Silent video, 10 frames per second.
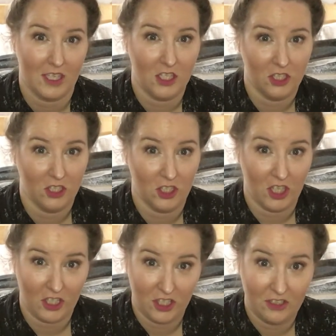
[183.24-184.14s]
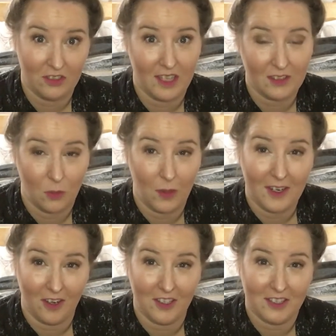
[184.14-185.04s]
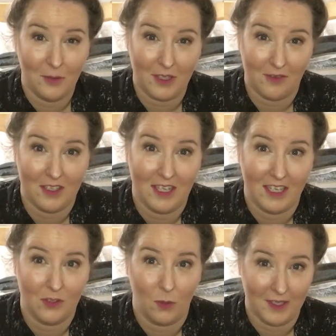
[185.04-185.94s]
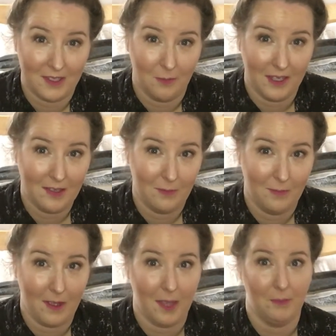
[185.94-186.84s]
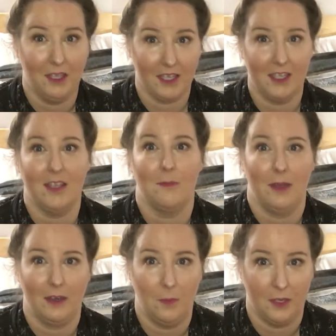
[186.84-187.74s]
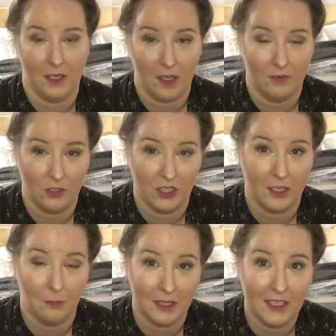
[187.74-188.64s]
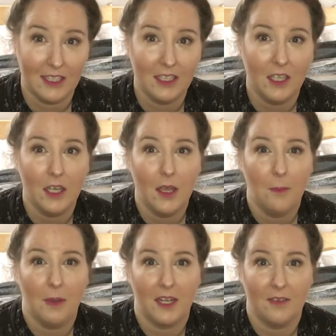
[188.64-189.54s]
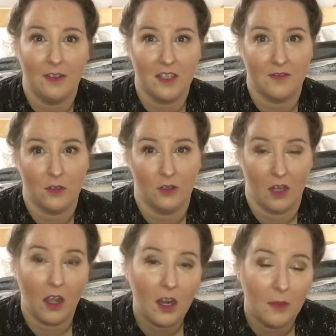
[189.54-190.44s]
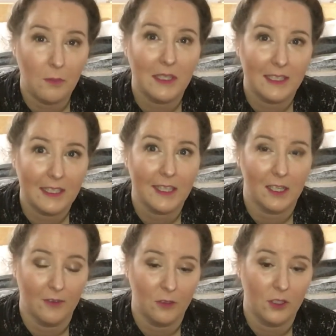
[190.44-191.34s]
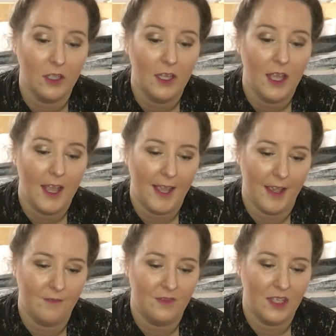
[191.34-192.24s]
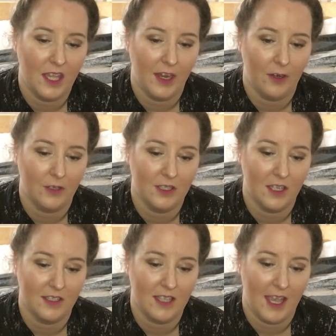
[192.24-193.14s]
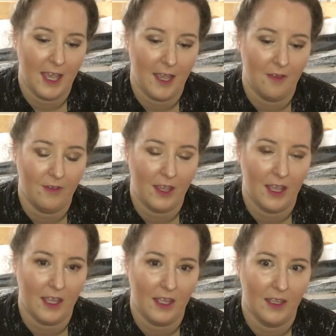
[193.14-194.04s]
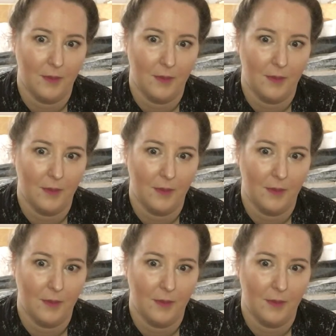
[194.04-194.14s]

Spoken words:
each injection, so that's quite costly when you have to take it twice a month. I'm lucky that my company covers it completely, but even if you're not completely covered, Advocare does have a